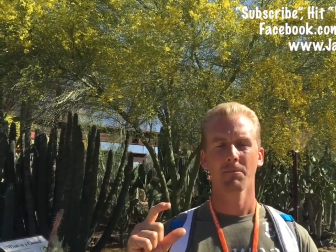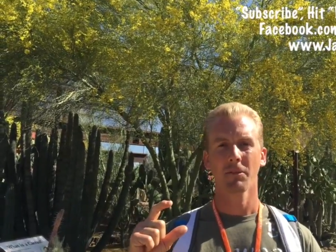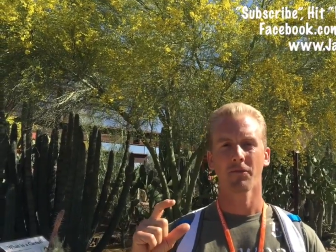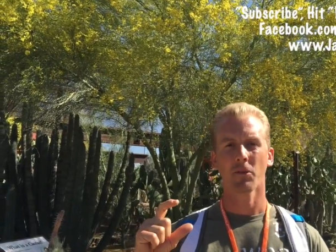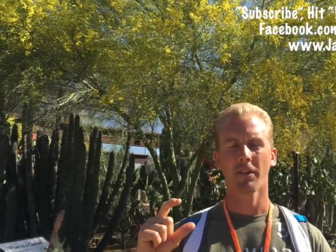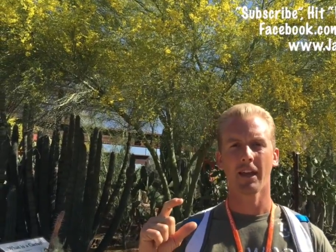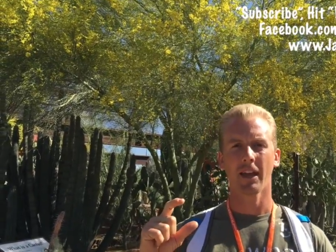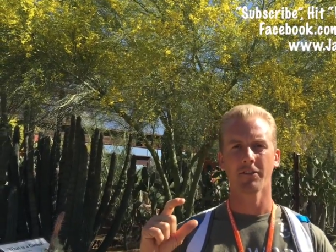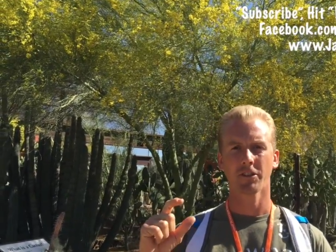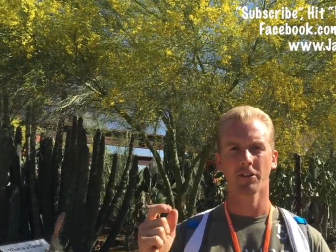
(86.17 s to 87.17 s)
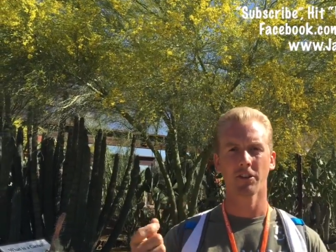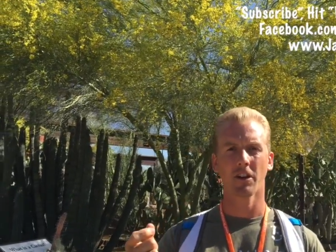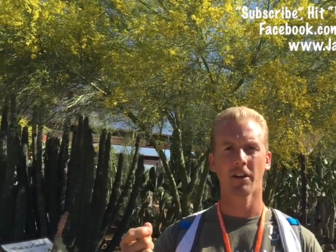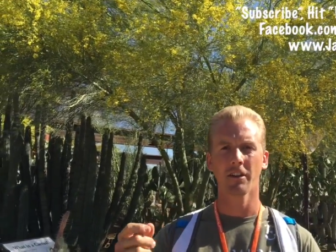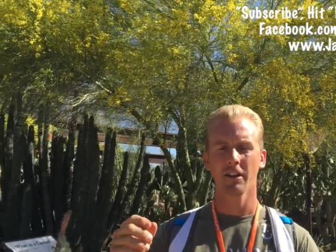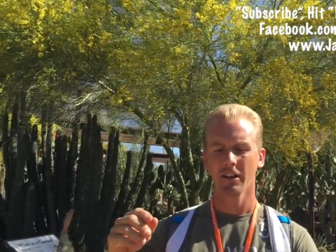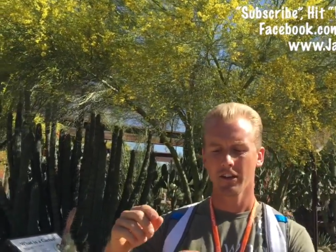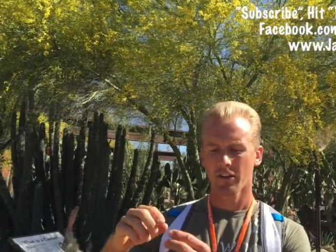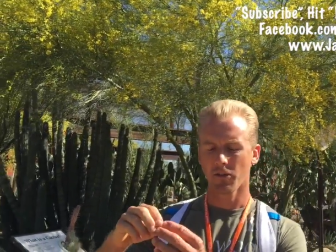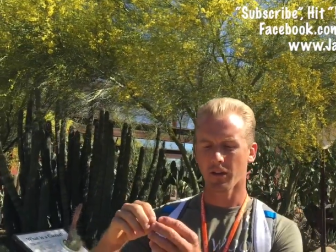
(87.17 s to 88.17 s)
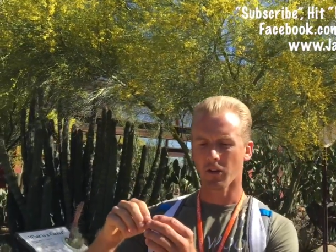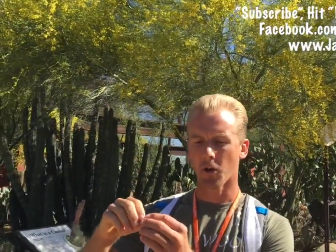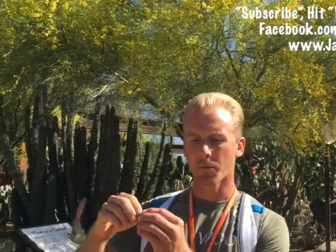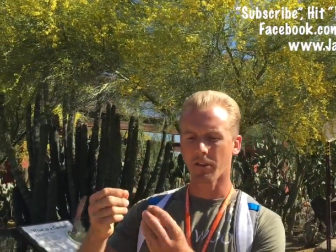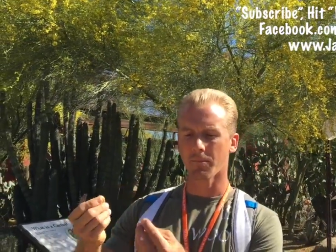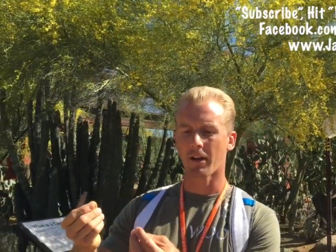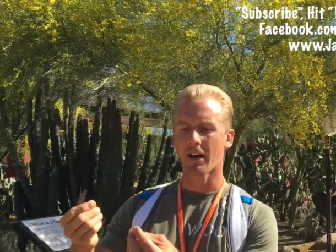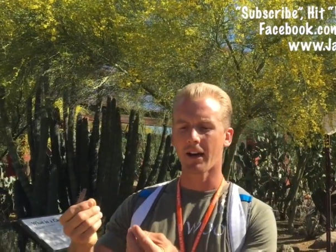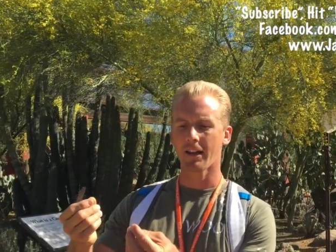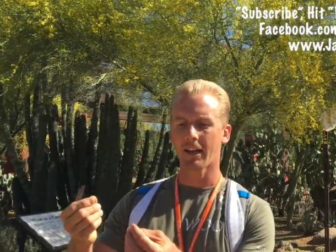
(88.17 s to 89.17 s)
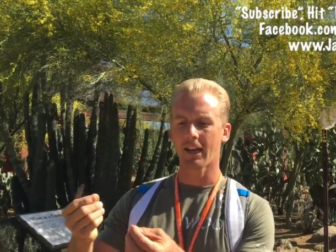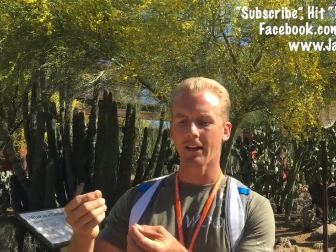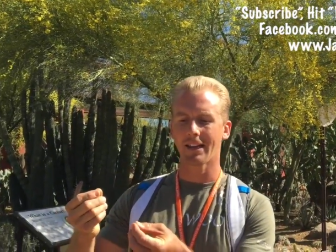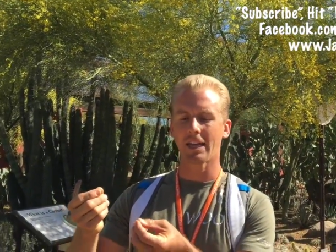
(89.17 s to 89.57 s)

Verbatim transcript: before they have turned hard, you can open the pod and